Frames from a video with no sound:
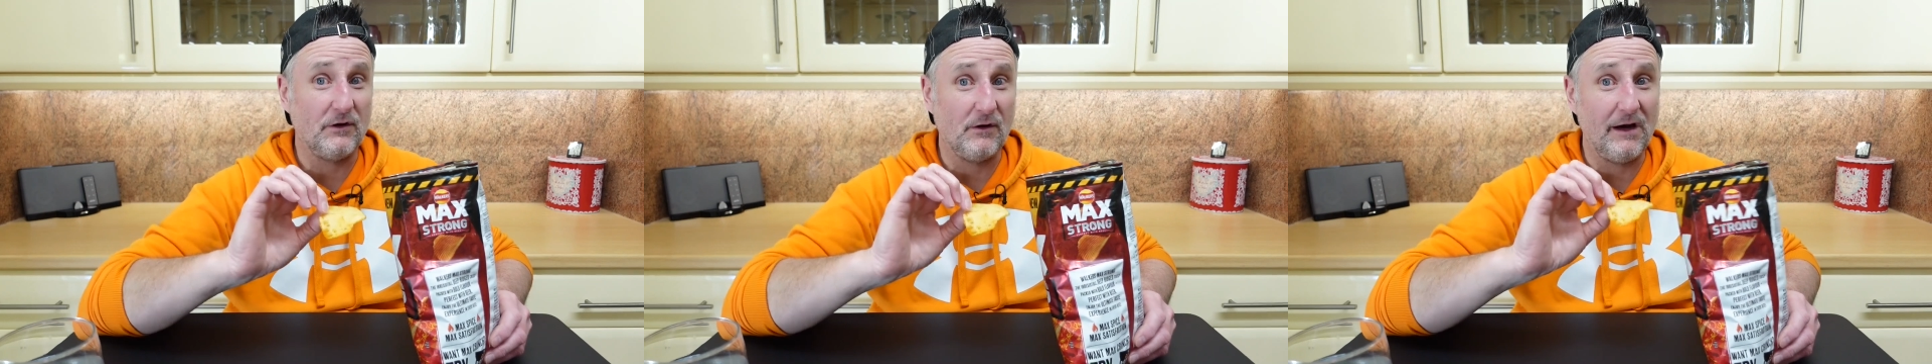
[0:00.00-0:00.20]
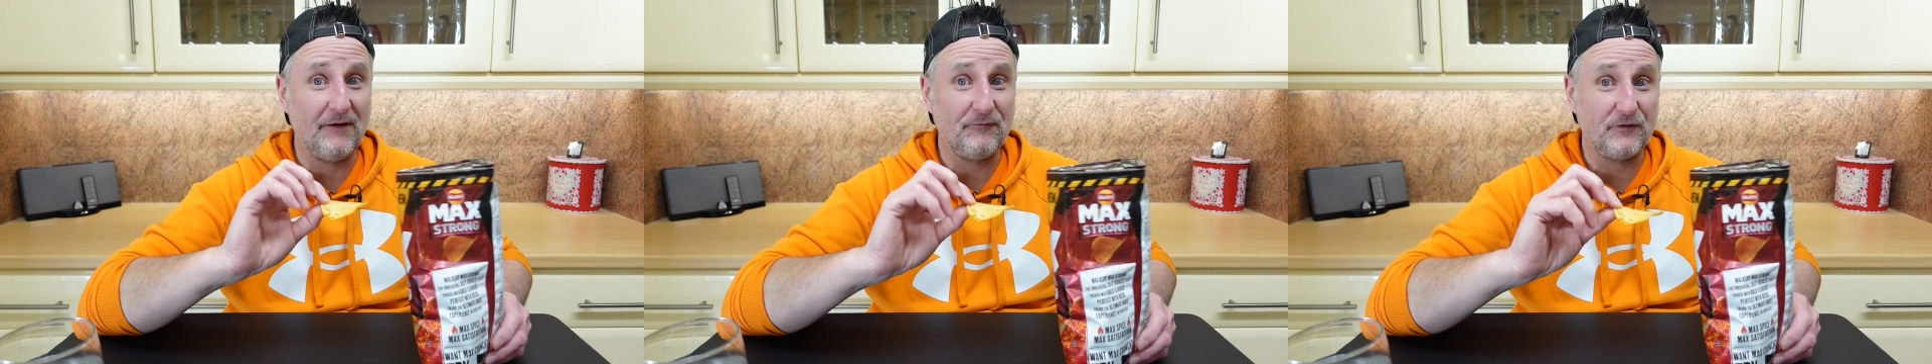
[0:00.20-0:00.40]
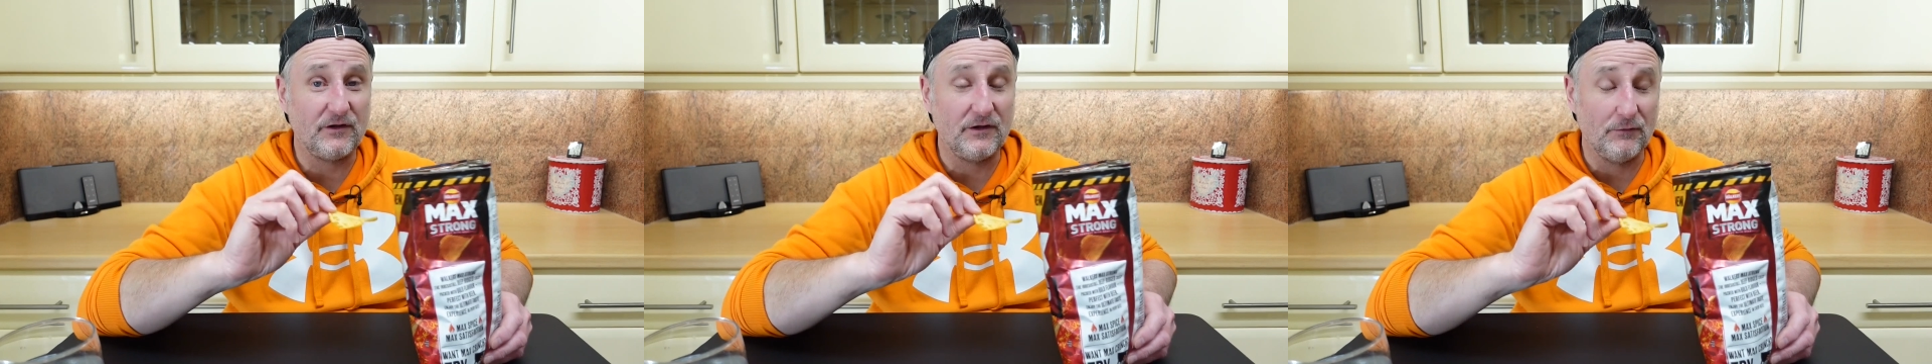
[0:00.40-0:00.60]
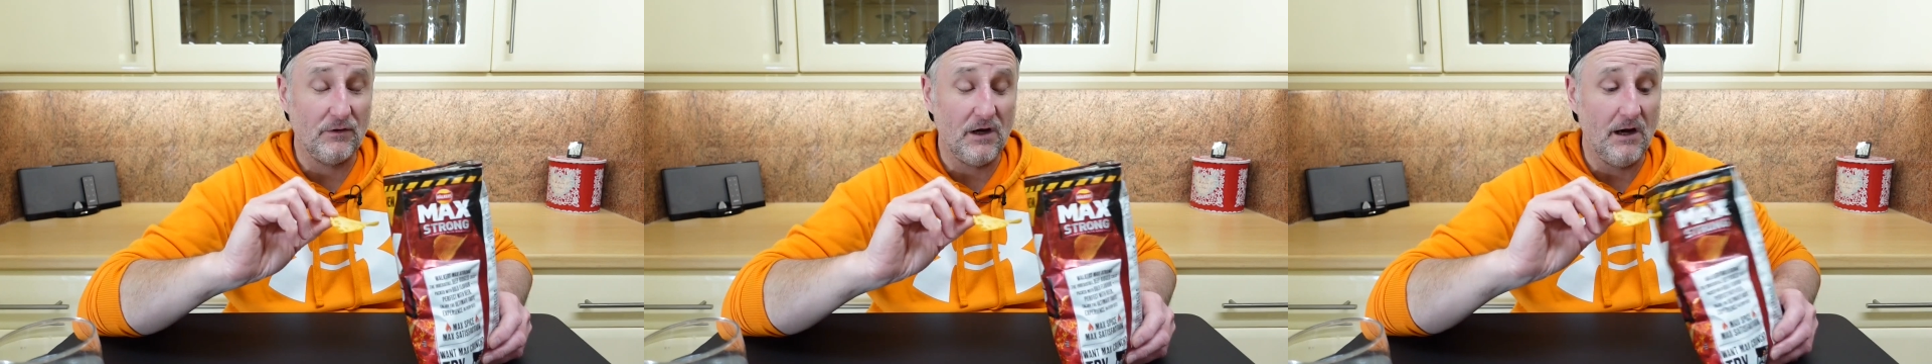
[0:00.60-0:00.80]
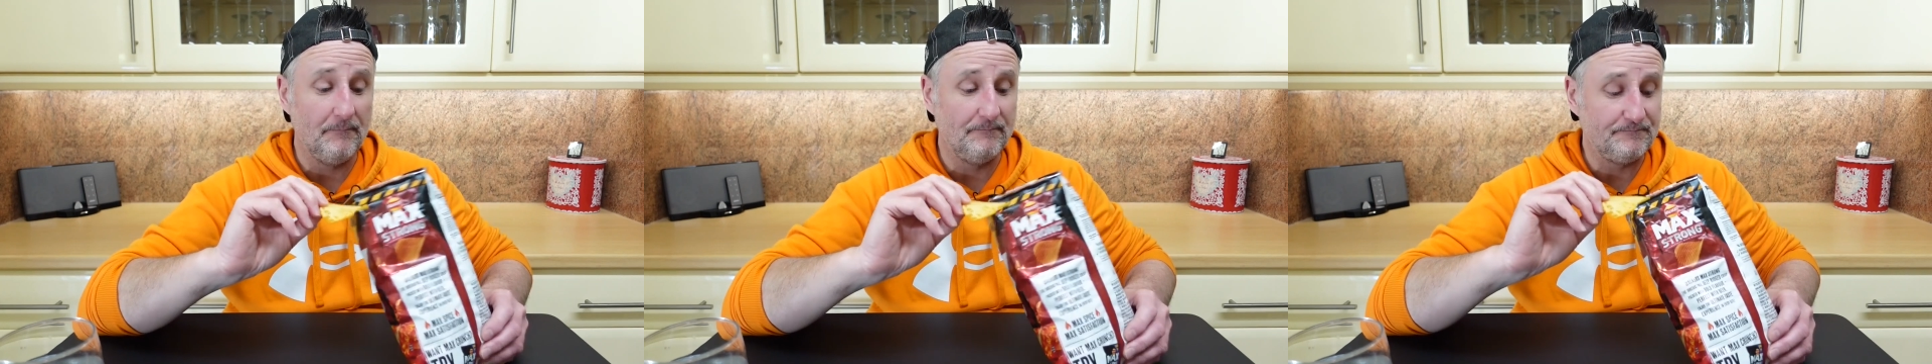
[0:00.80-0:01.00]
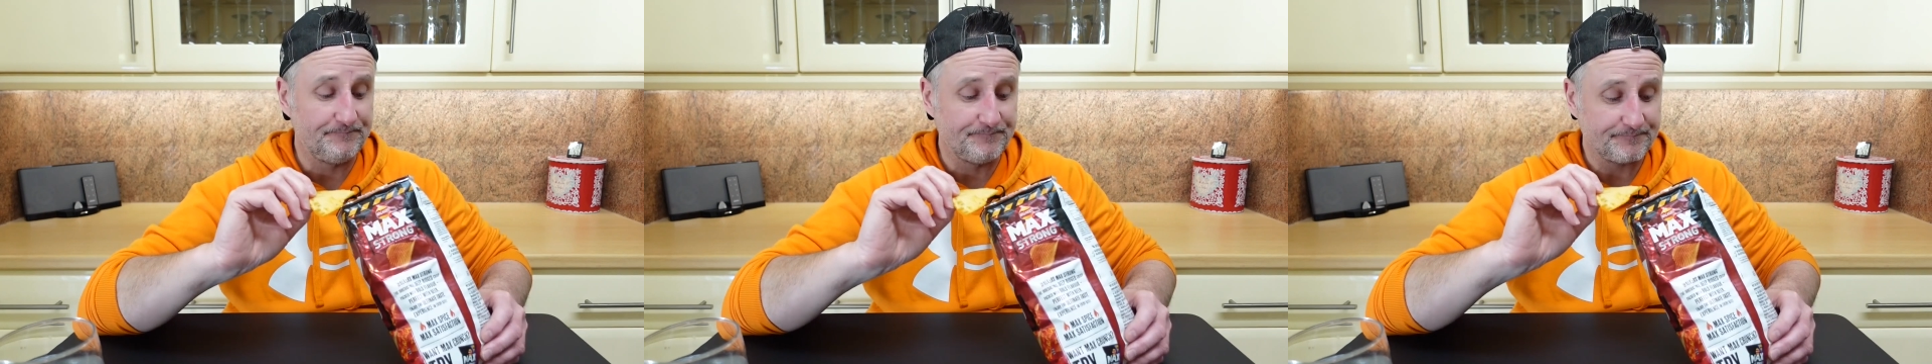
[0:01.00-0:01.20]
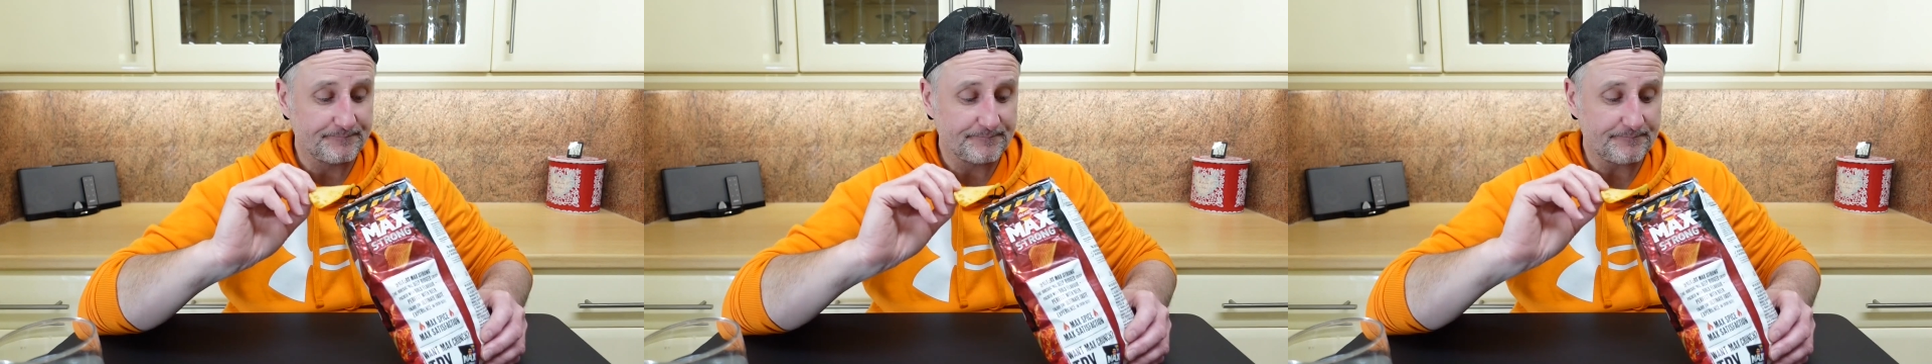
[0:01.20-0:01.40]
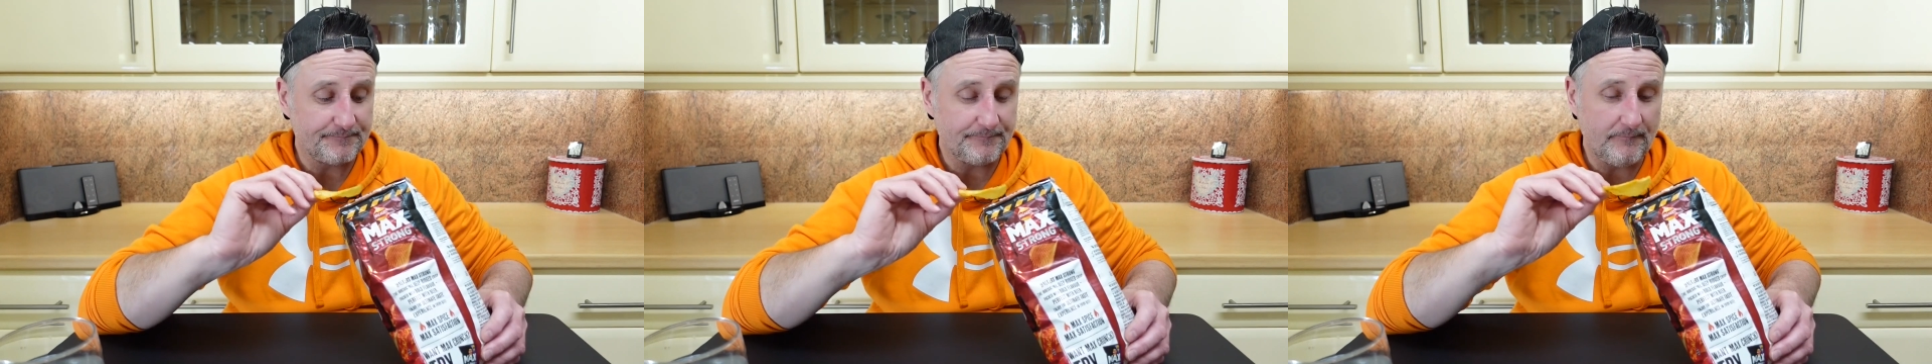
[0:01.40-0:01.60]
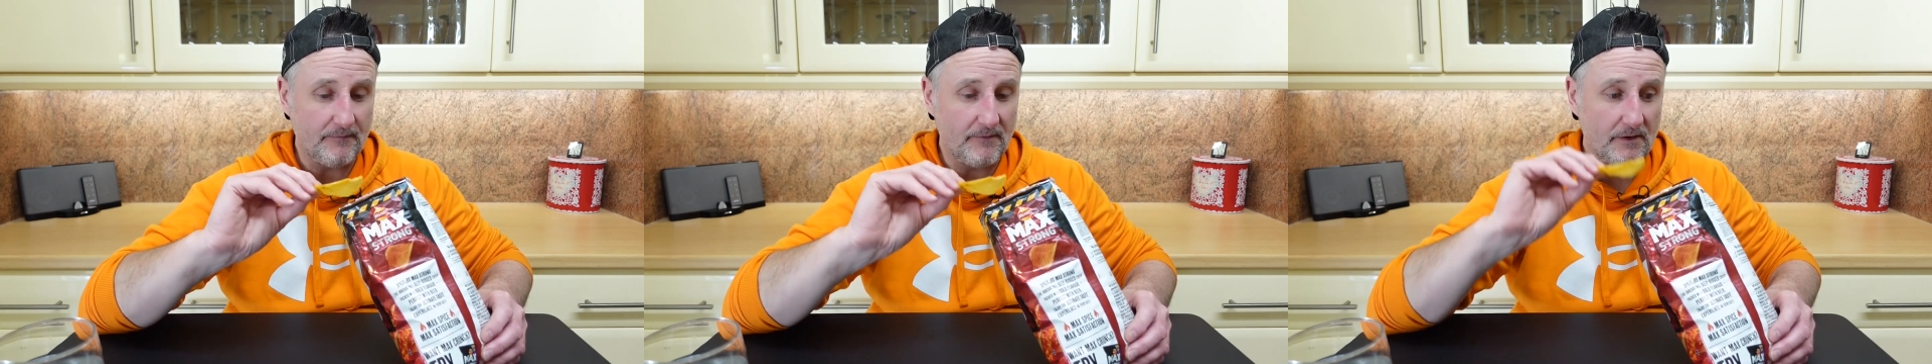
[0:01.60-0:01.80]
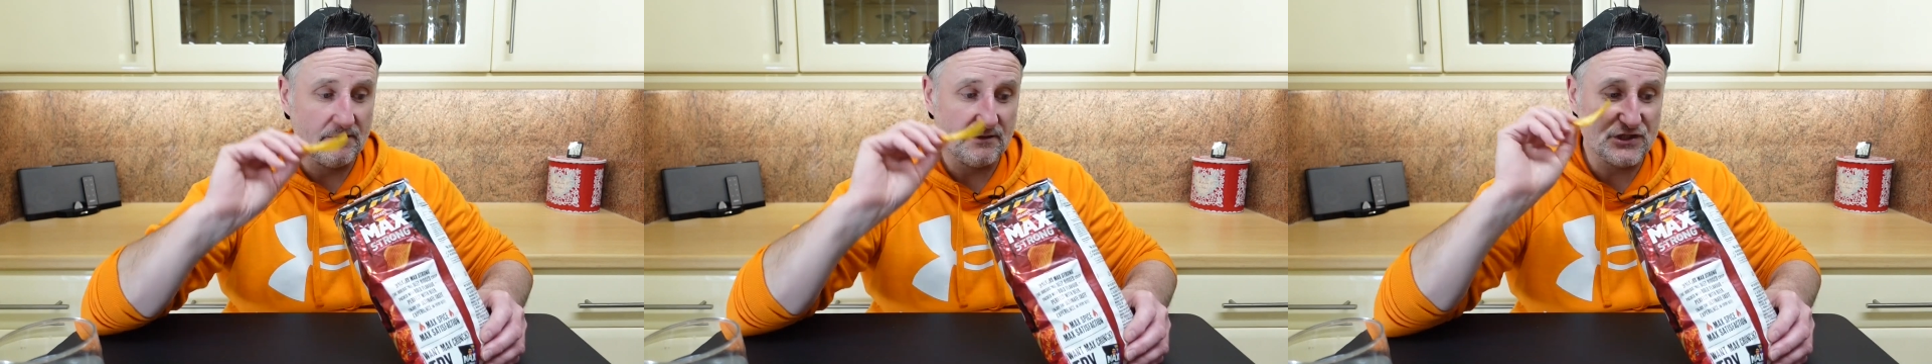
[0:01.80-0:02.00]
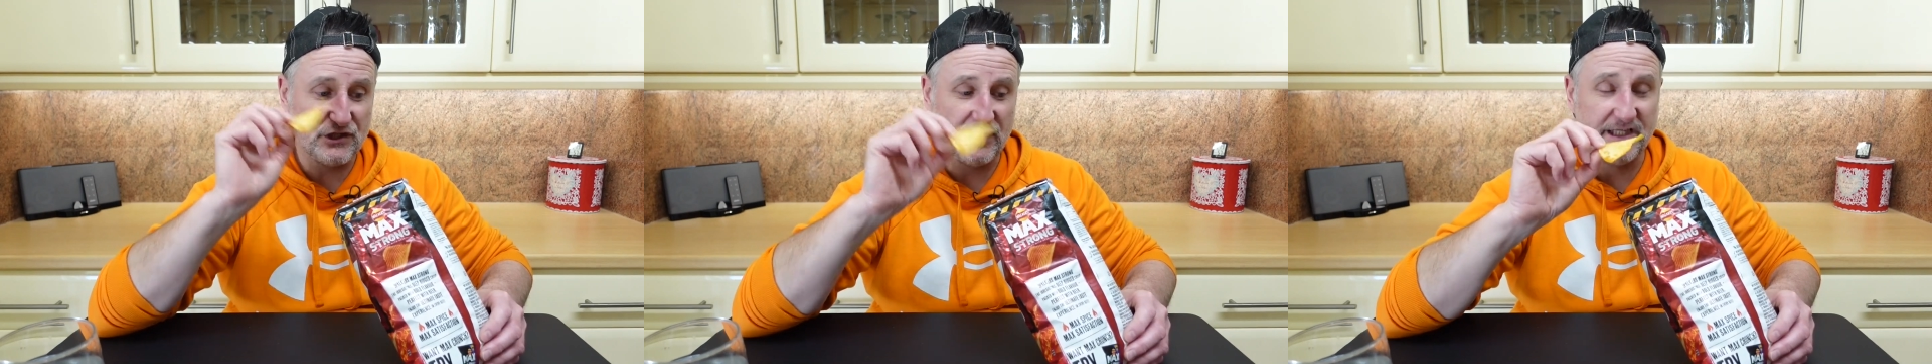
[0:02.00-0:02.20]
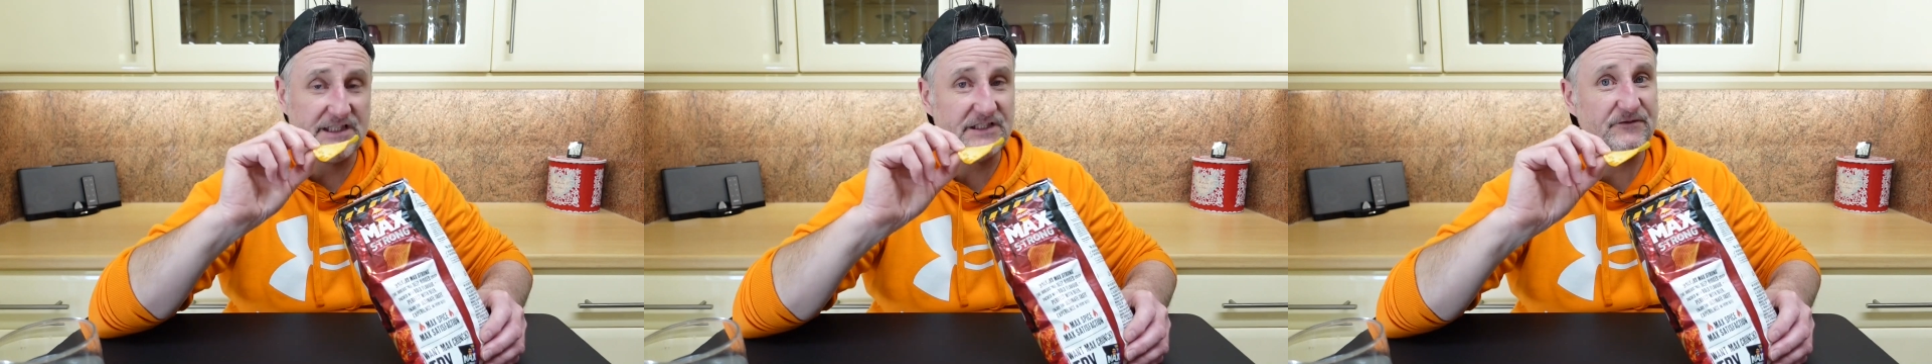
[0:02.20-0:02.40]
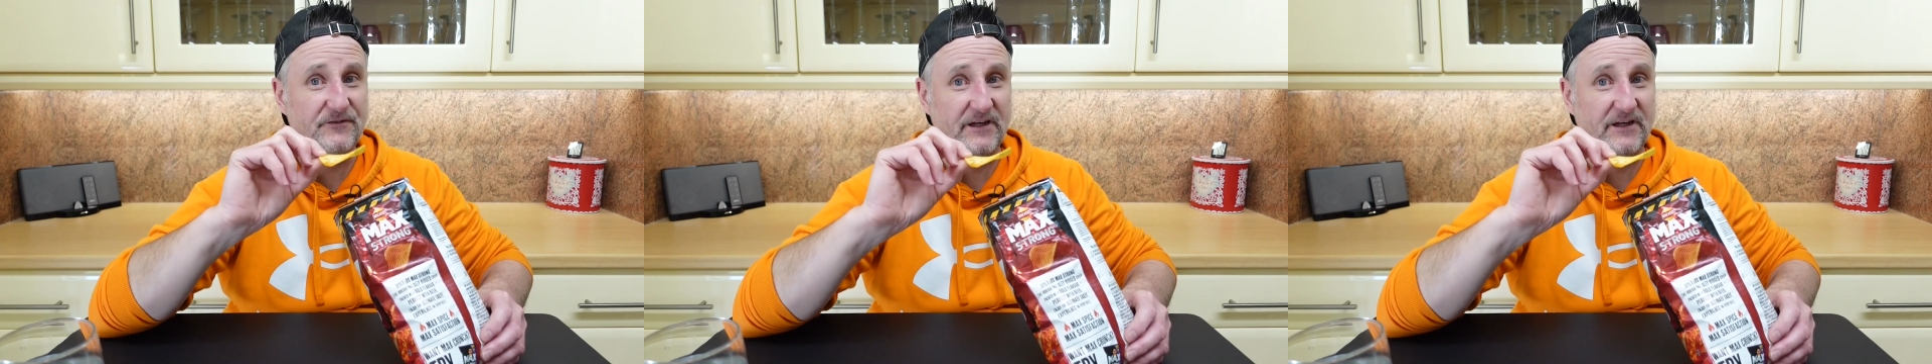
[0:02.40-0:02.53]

to have to cheese